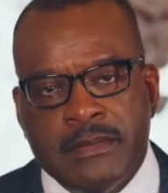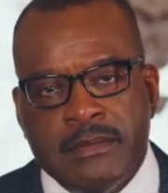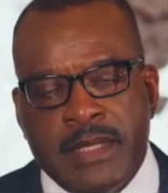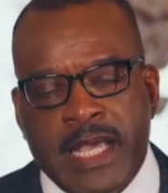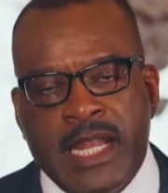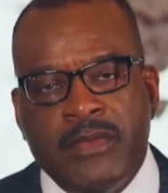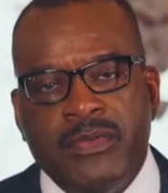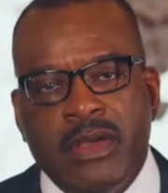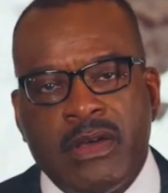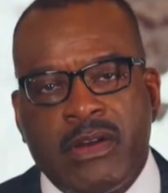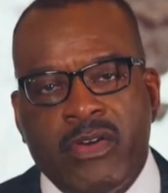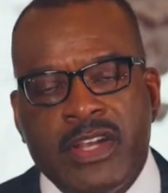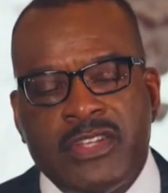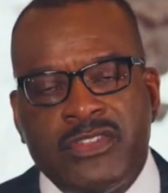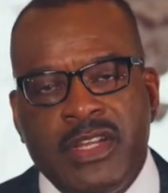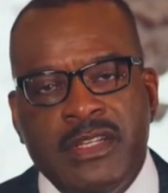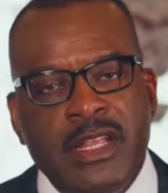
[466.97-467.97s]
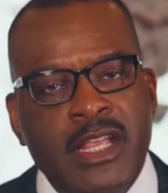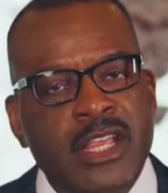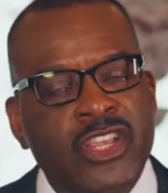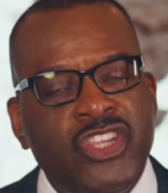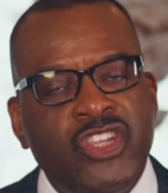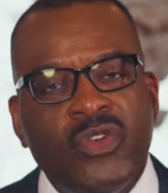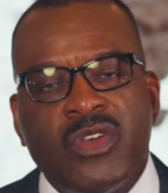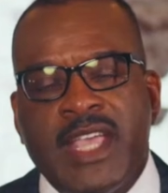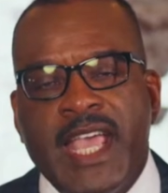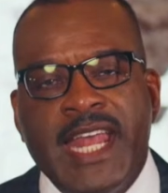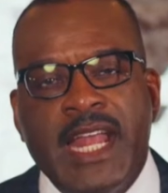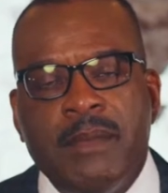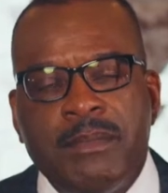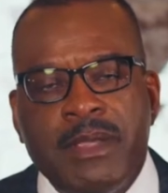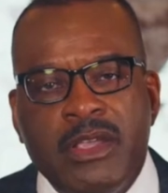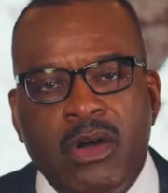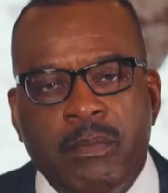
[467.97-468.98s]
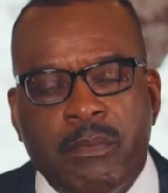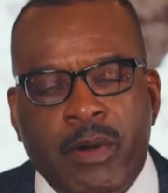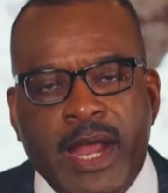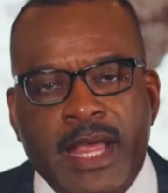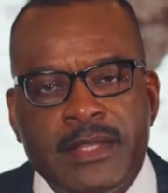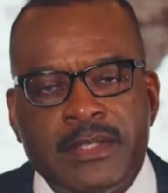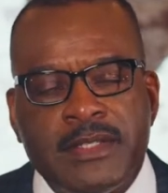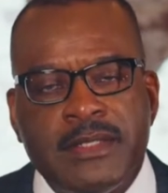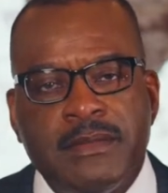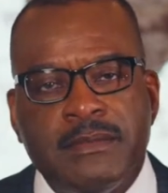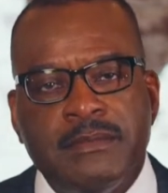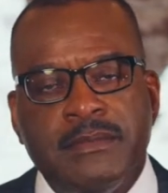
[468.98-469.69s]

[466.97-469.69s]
And if you're a Christian, you cannot be oppressed.